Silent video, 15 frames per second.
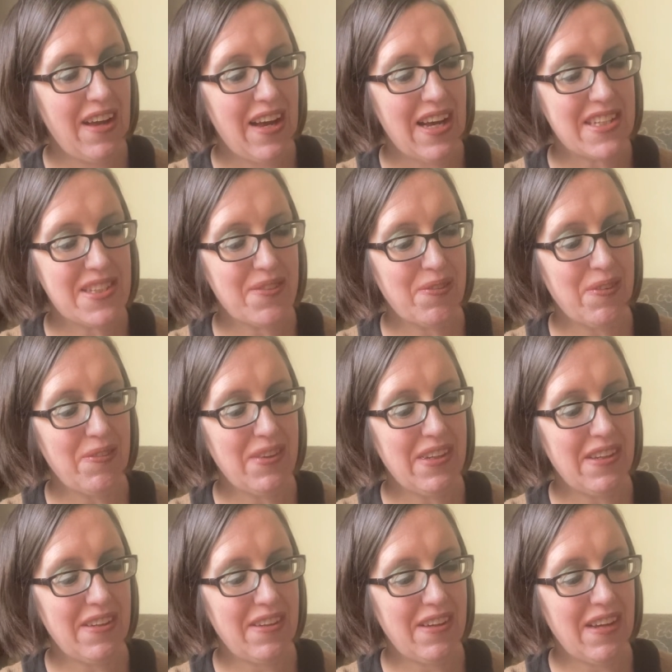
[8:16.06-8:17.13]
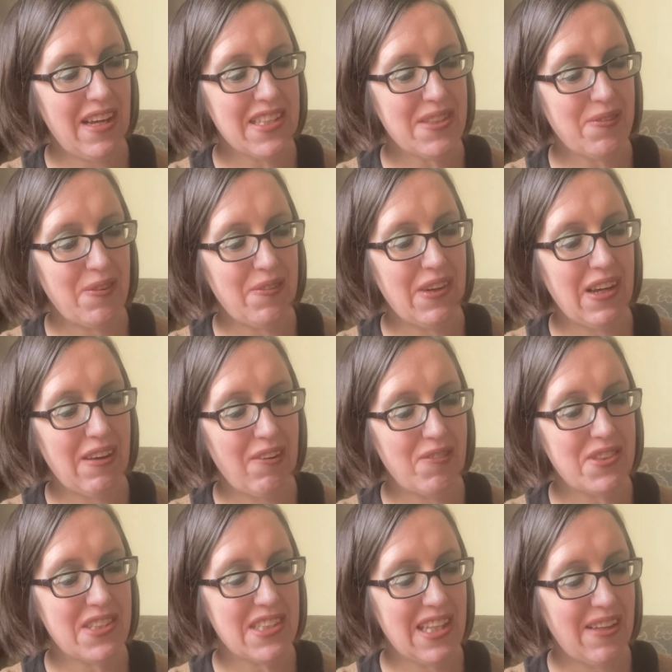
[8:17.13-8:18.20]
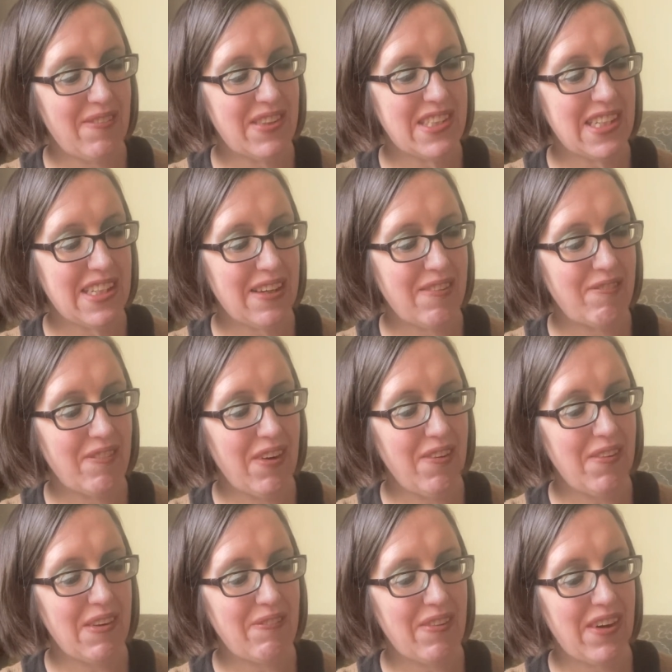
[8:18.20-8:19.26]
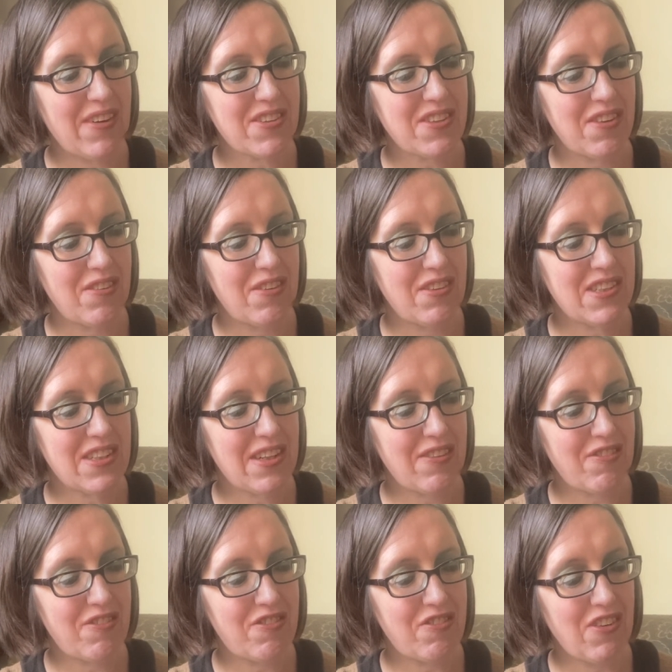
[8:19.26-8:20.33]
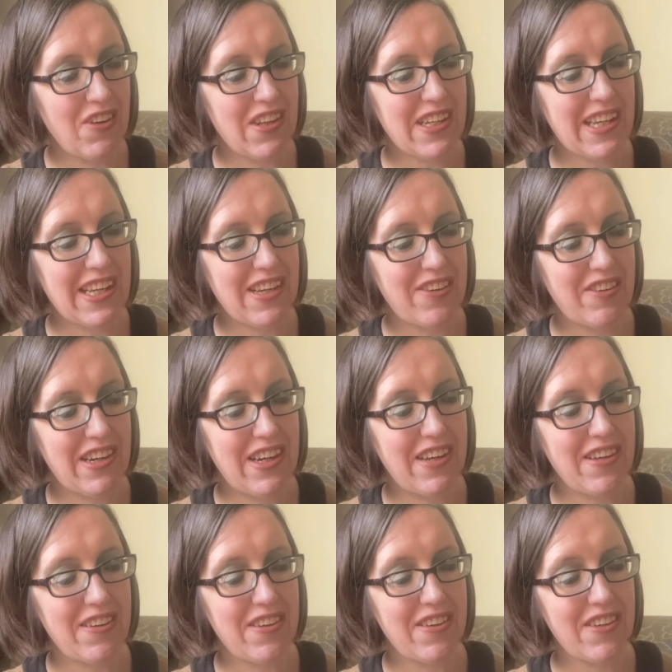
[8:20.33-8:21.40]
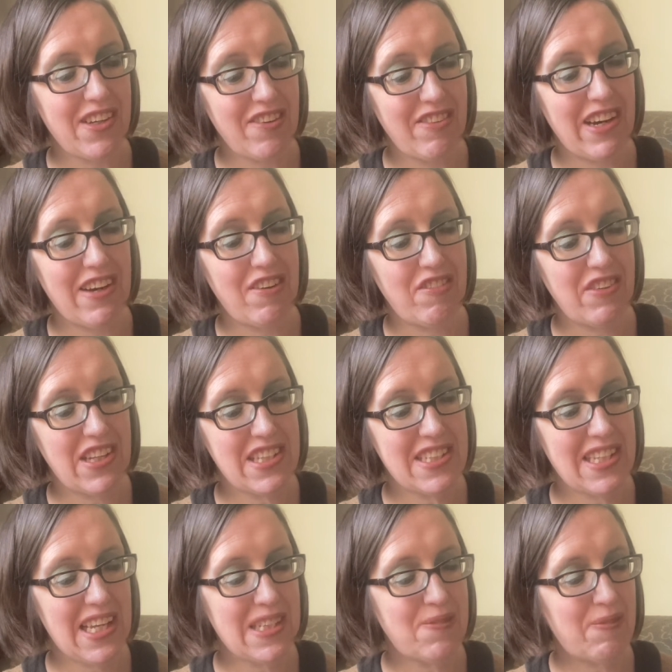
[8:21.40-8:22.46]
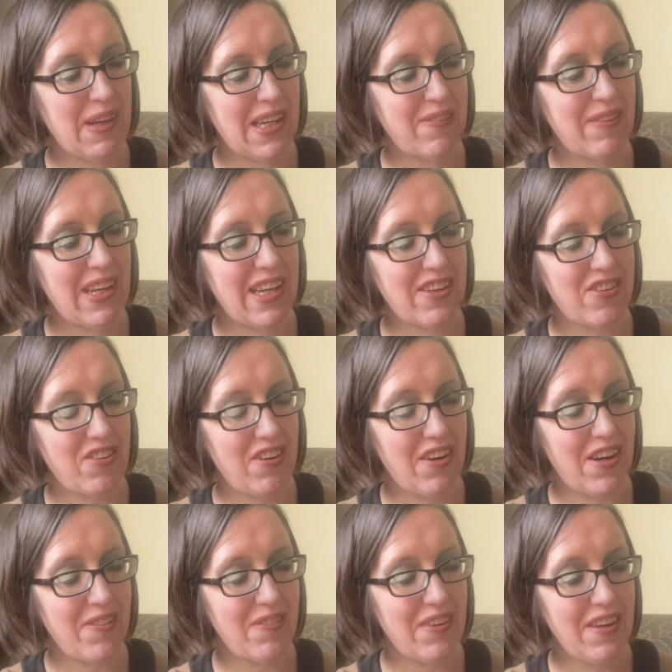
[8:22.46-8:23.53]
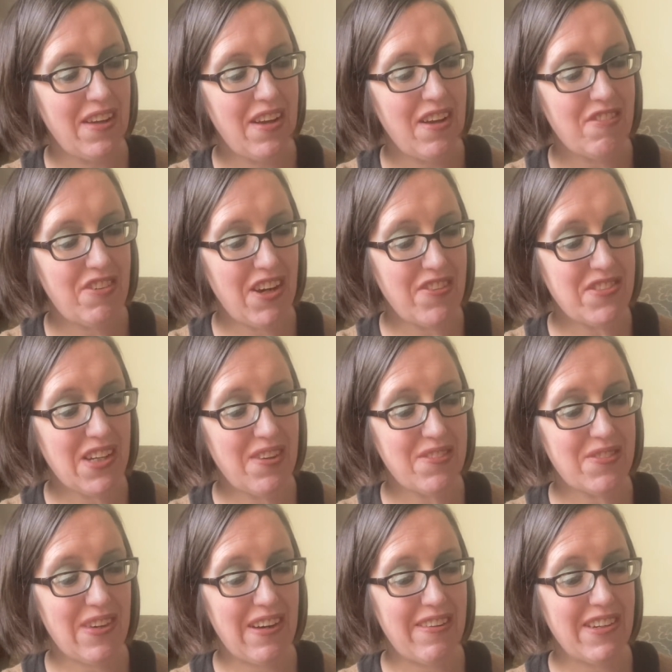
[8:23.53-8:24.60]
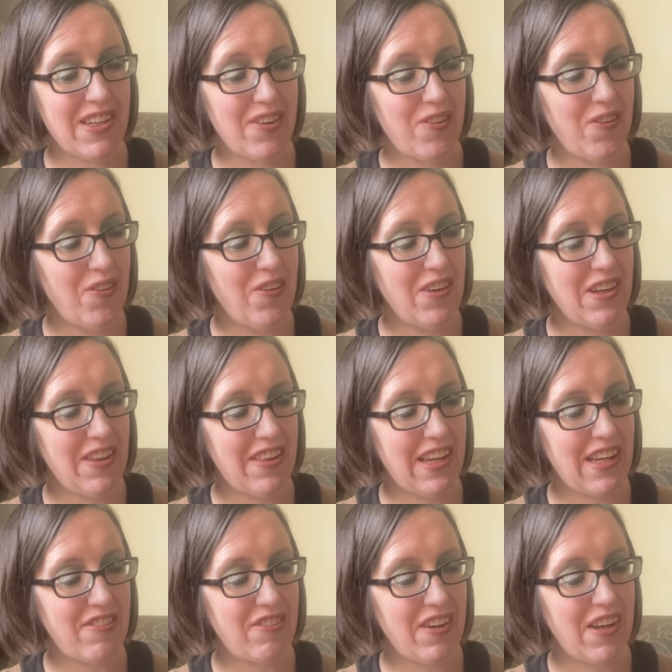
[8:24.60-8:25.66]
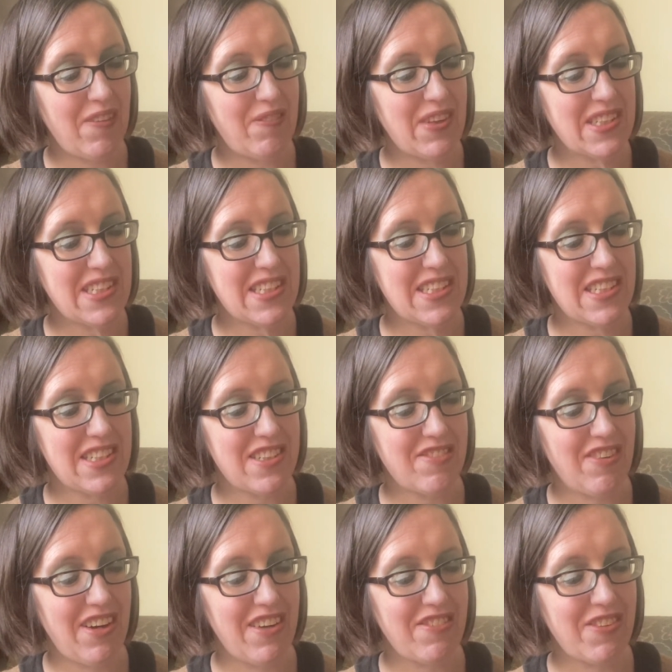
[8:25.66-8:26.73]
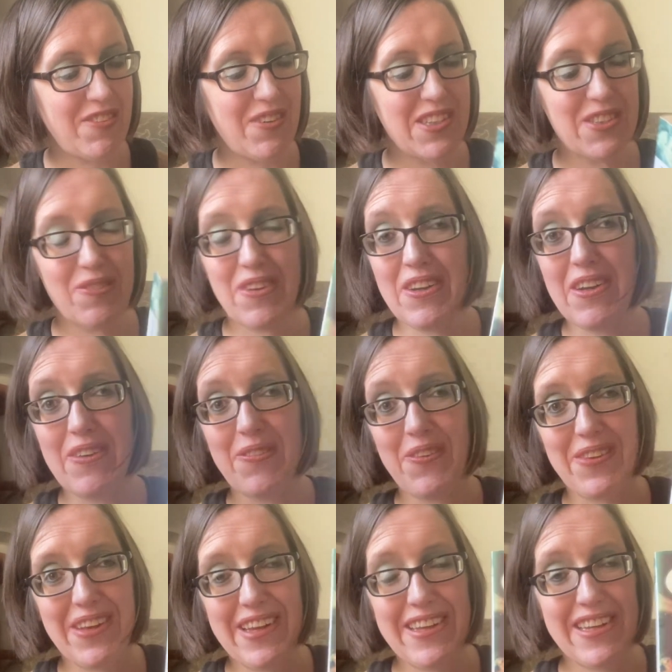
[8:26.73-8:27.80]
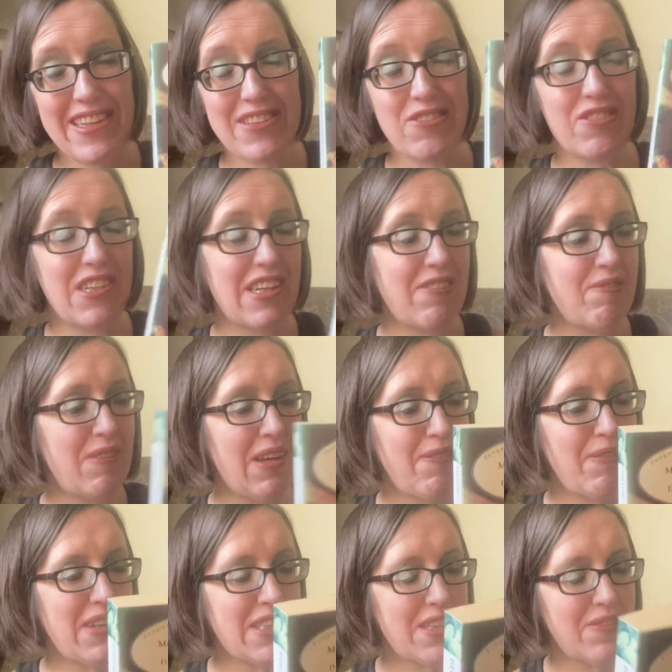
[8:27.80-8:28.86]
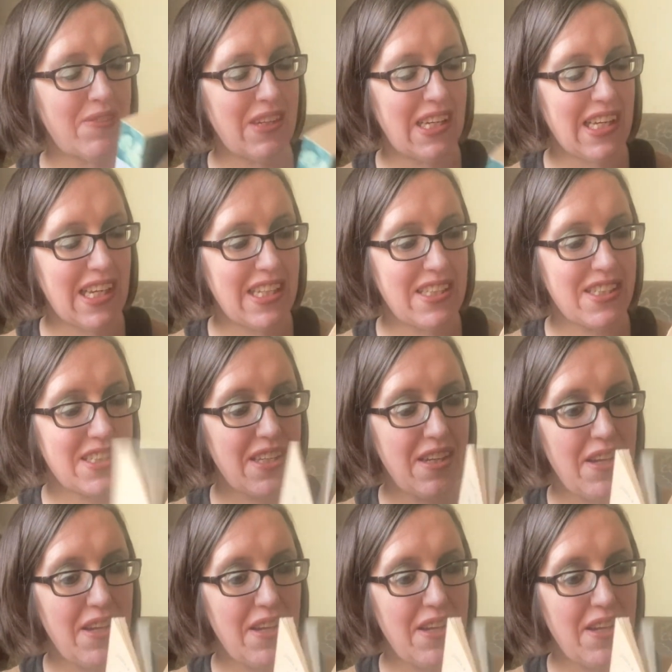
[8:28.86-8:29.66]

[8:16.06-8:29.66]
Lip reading: As a woman, her options are limited, and Moll embarks on a rollicking career of incest, bigamy and crime. Five times married, a whore and a thief, her business is survival. I don't want to know any more than that. That's already given me a bit too many hints.